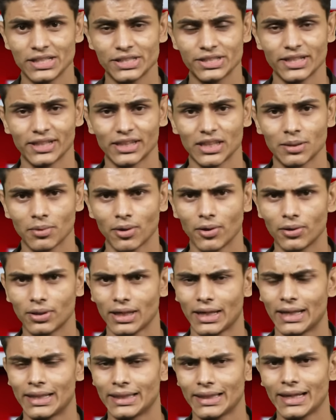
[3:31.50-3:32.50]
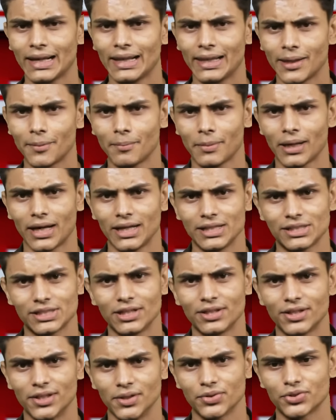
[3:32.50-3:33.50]
check them out and tell them I
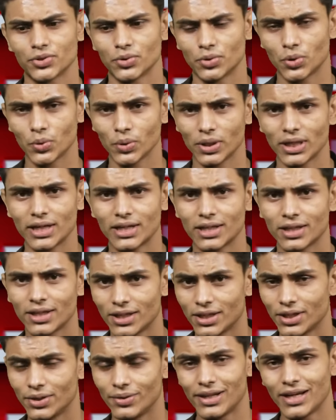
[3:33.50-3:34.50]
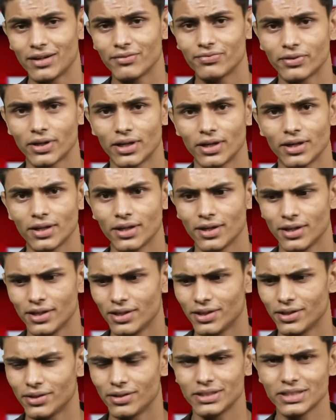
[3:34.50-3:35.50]
sent you. So do that. You'll have
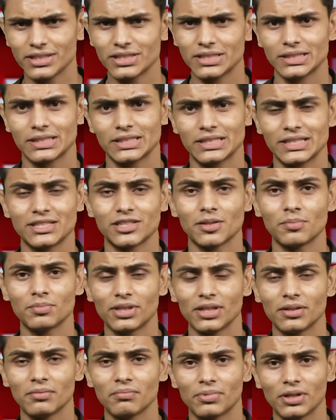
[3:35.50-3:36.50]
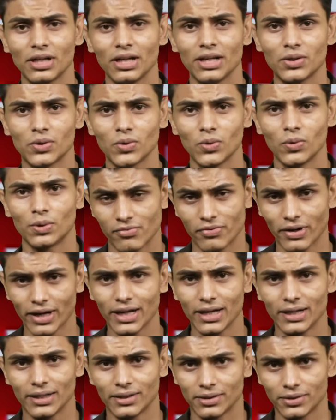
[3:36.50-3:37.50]
fun. You'll just see something really cool.
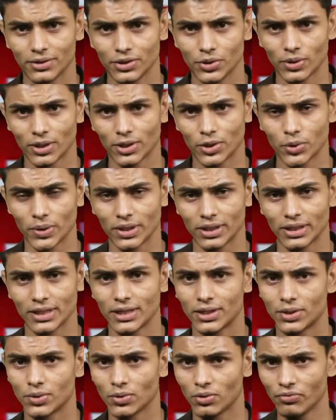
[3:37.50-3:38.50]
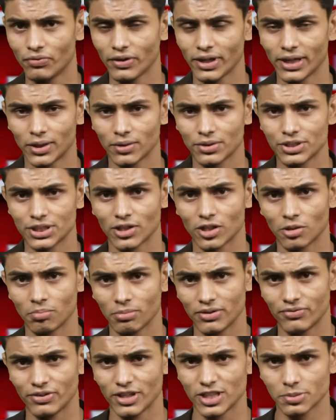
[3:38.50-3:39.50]
While you are doing that, don't forget to check out
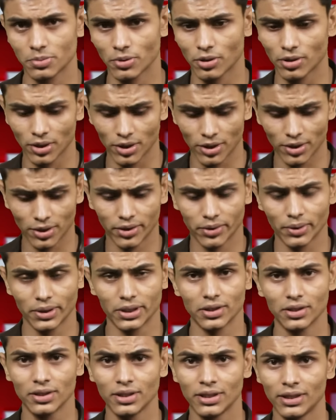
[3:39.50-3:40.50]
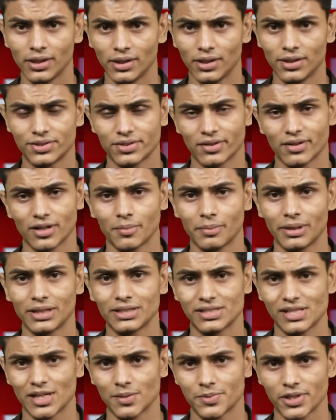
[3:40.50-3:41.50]
my Facebook, Twitter, Instagram
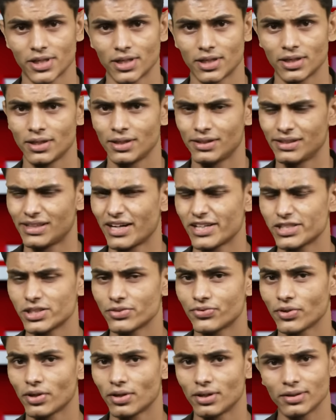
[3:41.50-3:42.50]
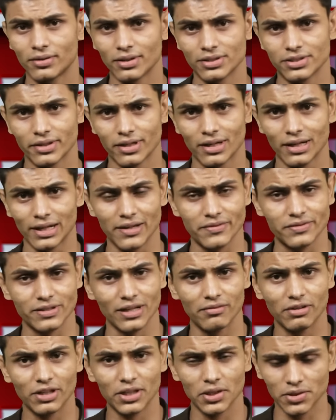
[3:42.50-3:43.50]
and Snapchat. That is if you're interested in
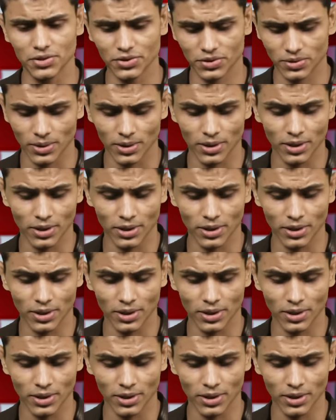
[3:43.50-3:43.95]
lifestyle videos,